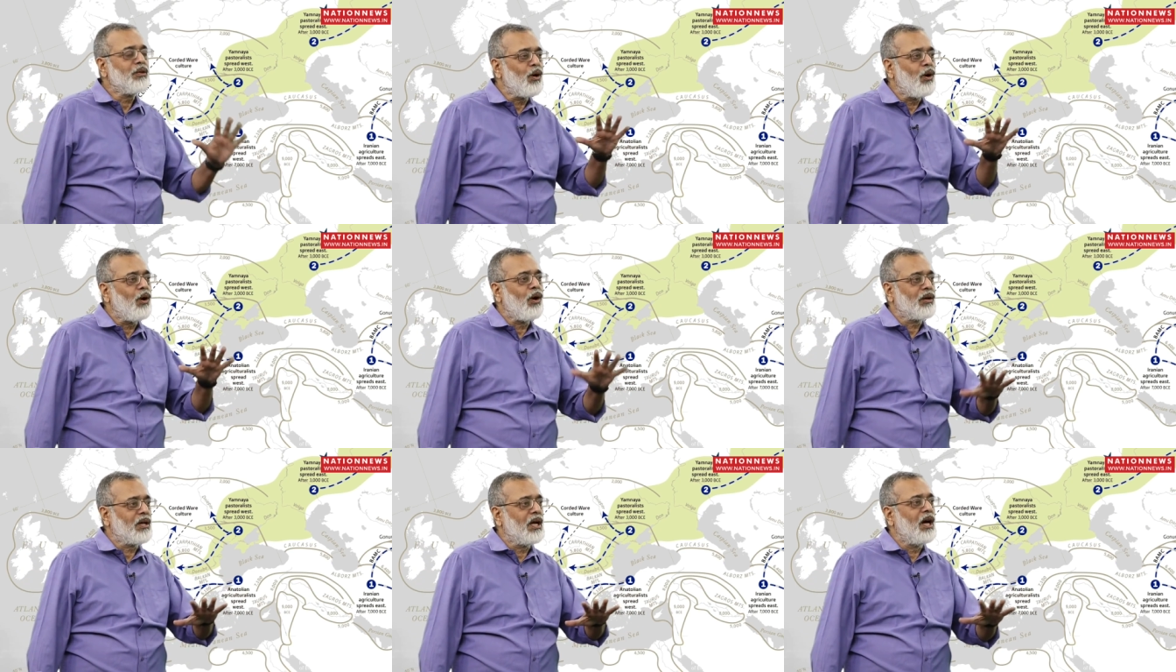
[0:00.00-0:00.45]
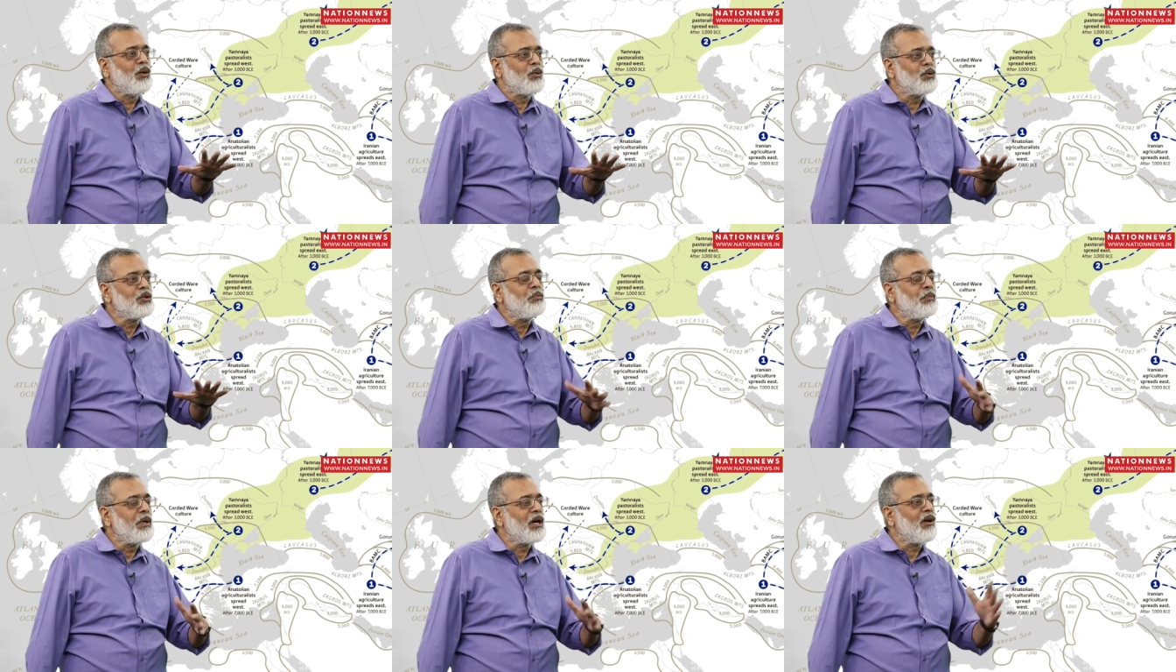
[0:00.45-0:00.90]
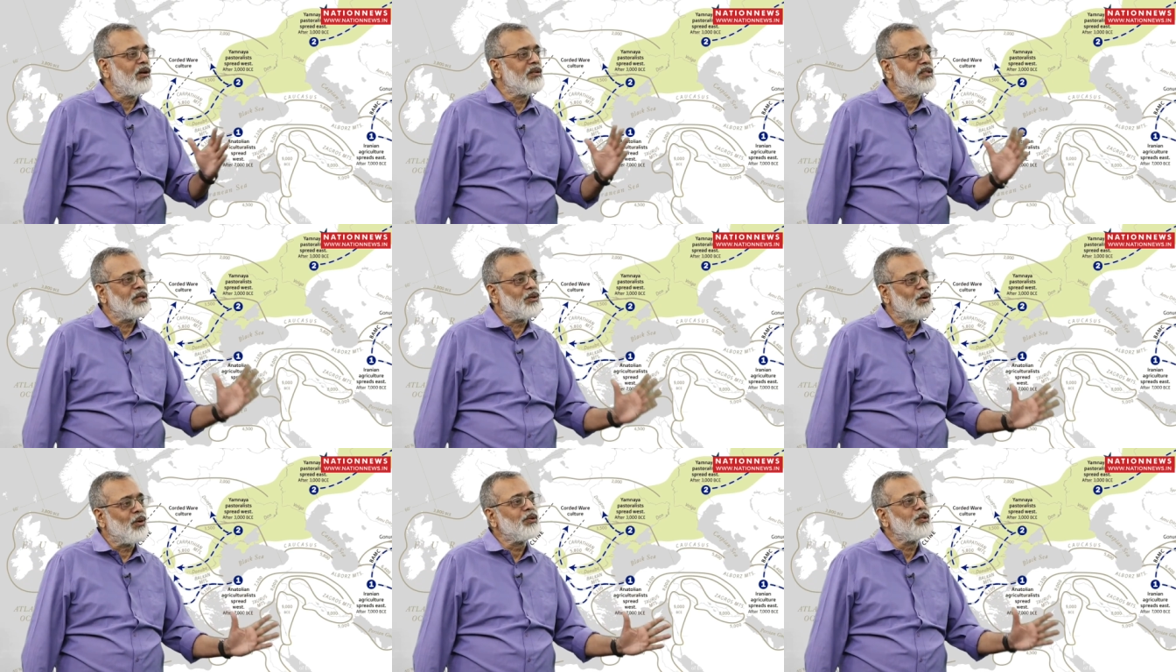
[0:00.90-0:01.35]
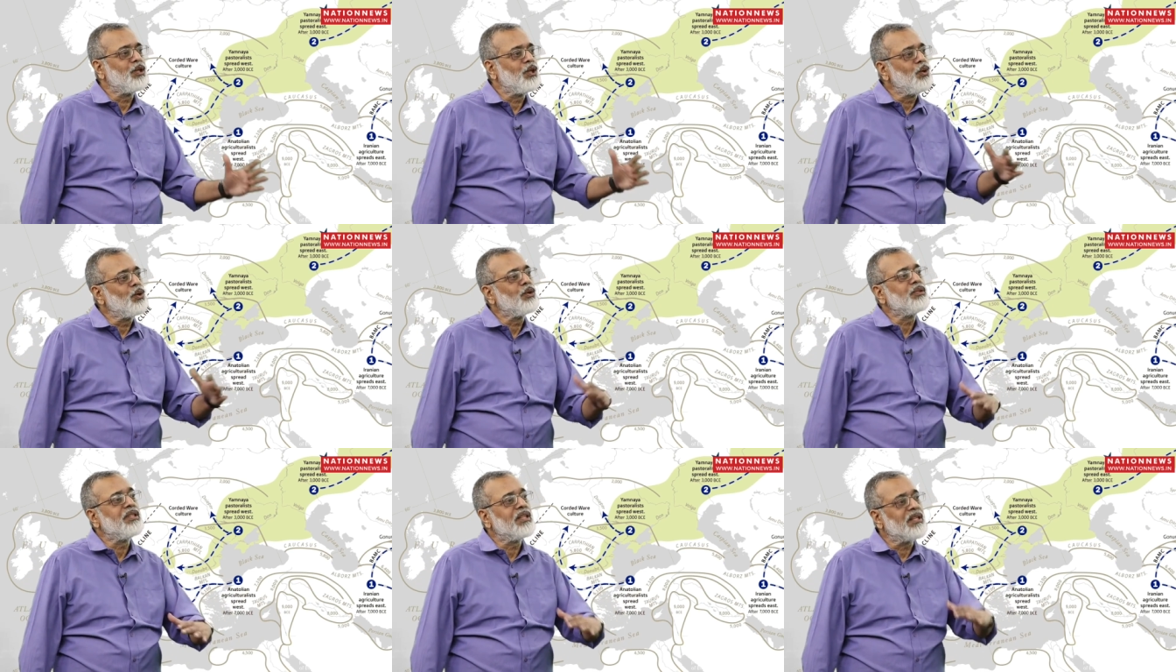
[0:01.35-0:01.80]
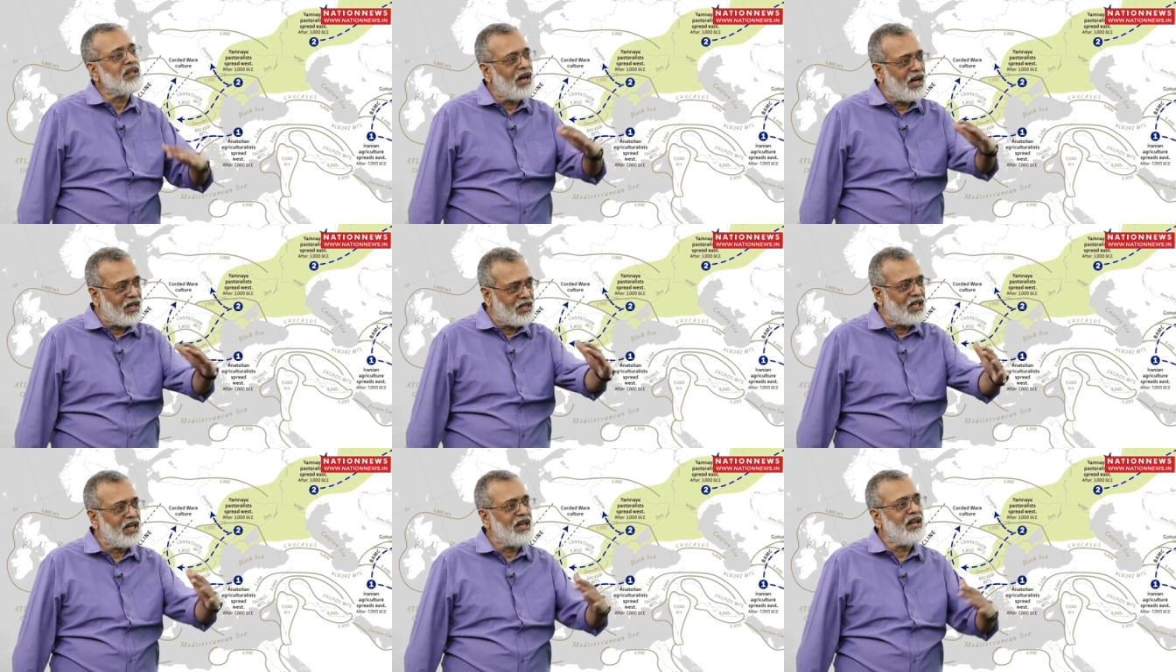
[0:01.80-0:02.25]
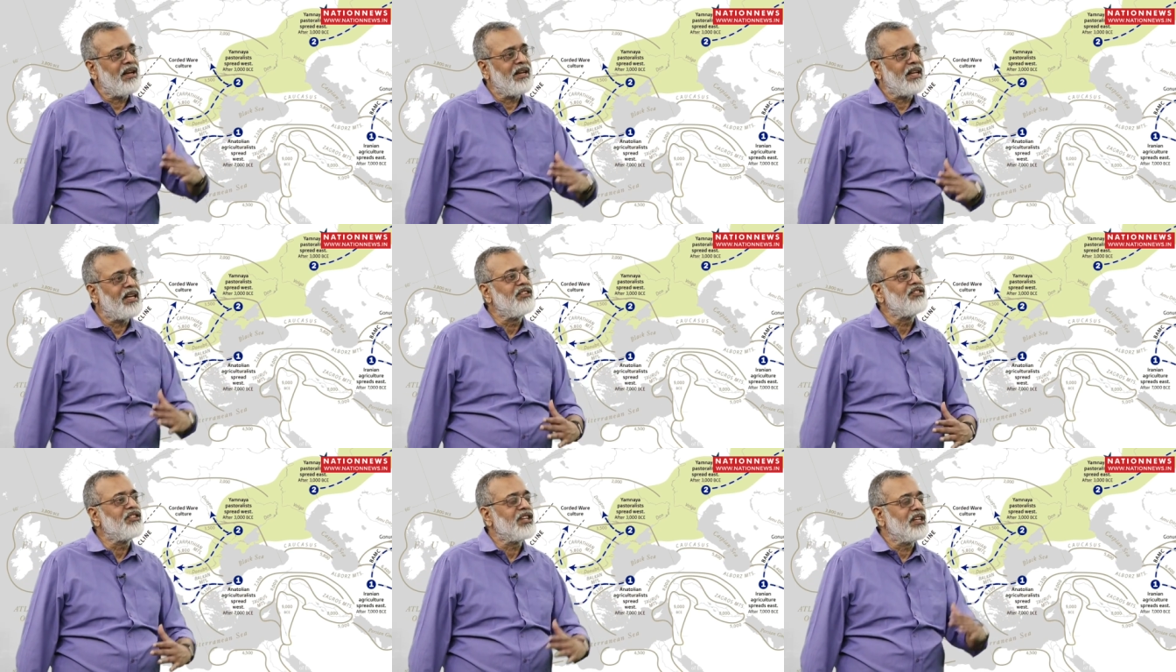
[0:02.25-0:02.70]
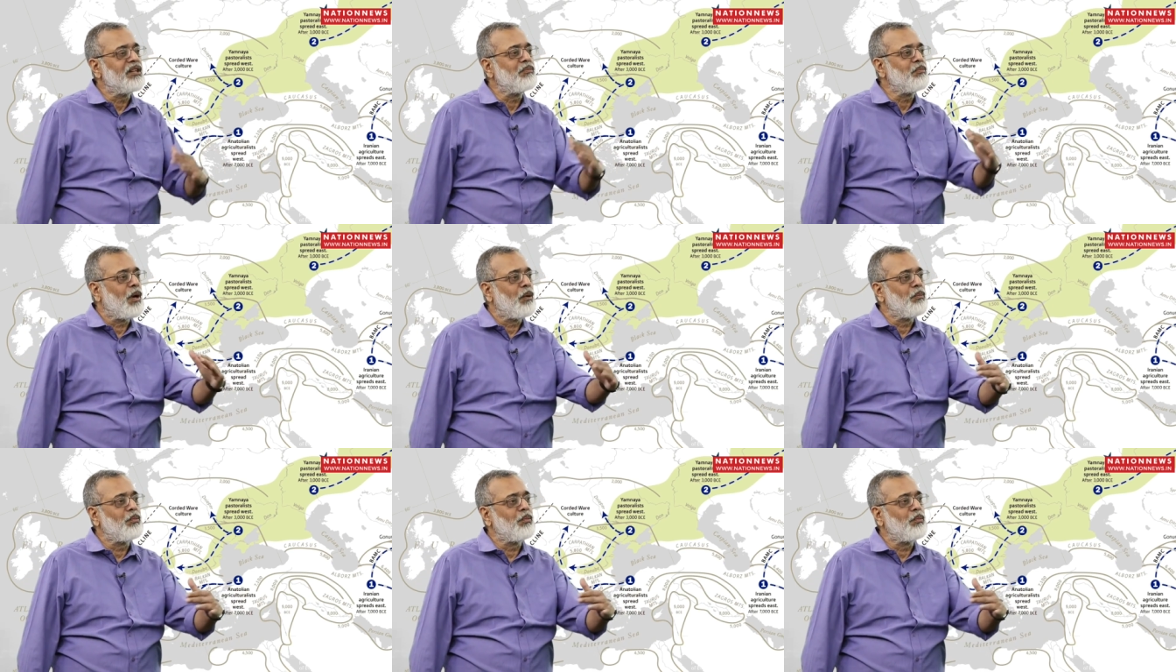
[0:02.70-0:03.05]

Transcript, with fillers: thought out because it also looks at other ancient